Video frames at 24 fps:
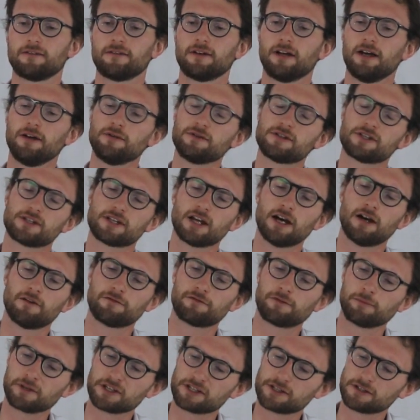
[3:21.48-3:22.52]
I would start
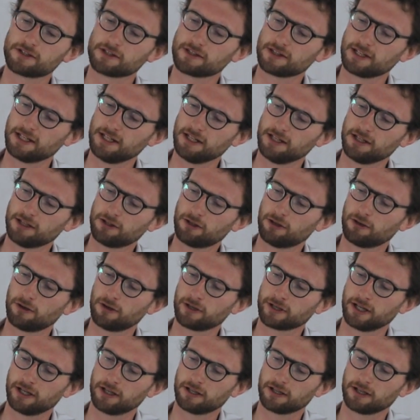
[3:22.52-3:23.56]
from the
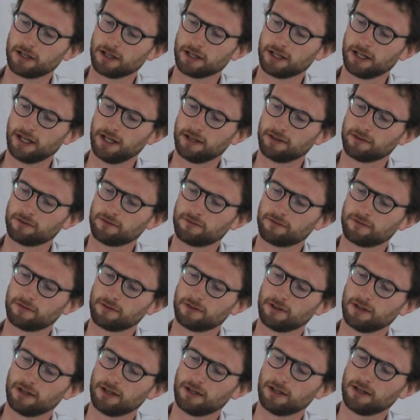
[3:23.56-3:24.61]
corner again
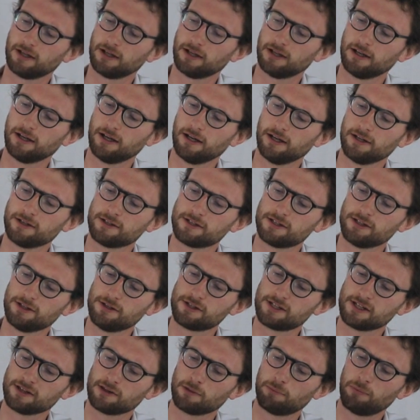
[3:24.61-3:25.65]
and
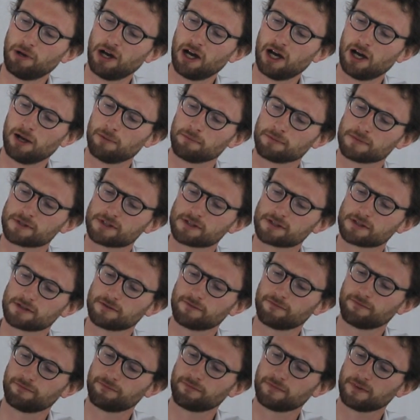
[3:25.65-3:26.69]
using the palms,
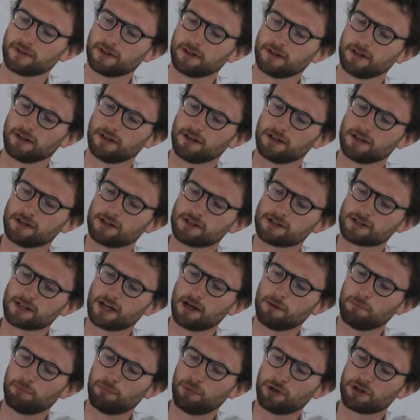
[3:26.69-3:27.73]

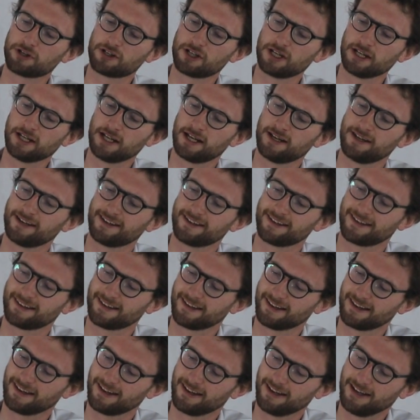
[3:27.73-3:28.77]
start pushing it
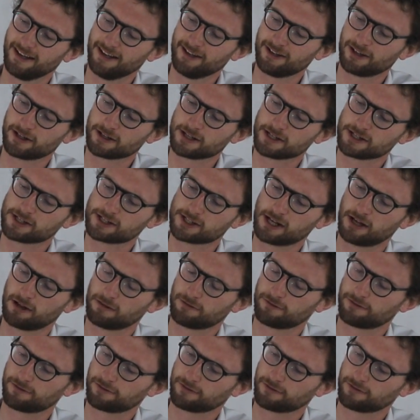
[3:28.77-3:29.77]
in on itself,